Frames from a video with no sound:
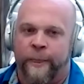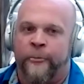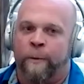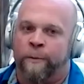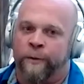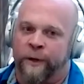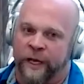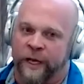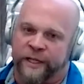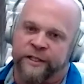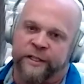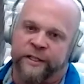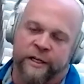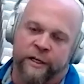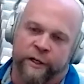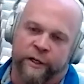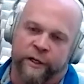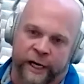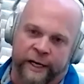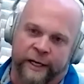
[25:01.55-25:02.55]
Plus, then you're
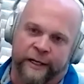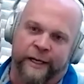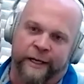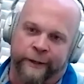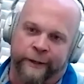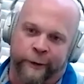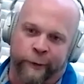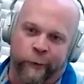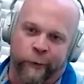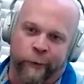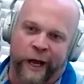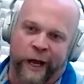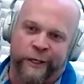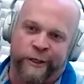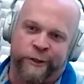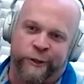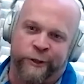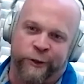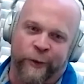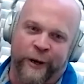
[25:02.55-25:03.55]
going to get that little
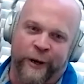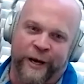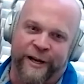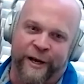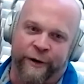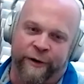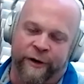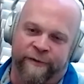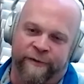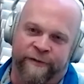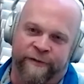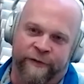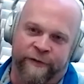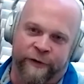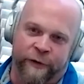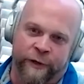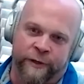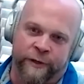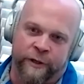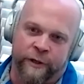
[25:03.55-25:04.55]
extra window of food and
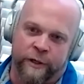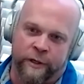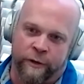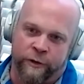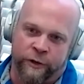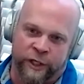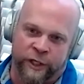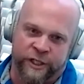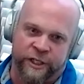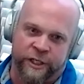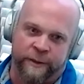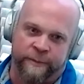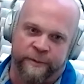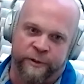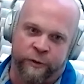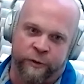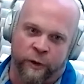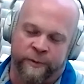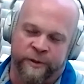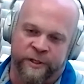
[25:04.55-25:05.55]
nutrition
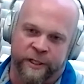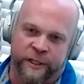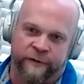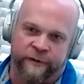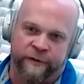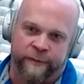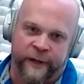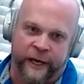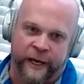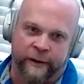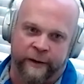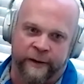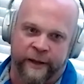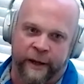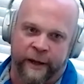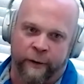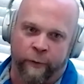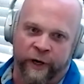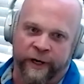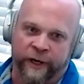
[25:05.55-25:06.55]
absorption from that, that
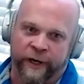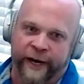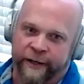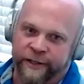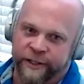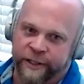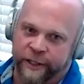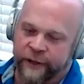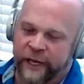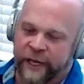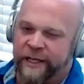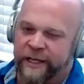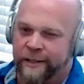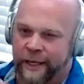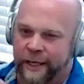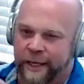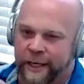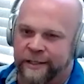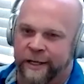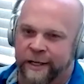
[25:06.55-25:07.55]
workout. So that's that's
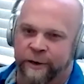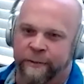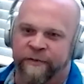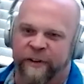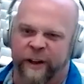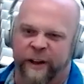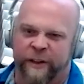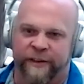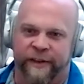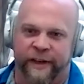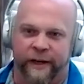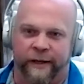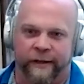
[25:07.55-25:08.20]
the other fun thing.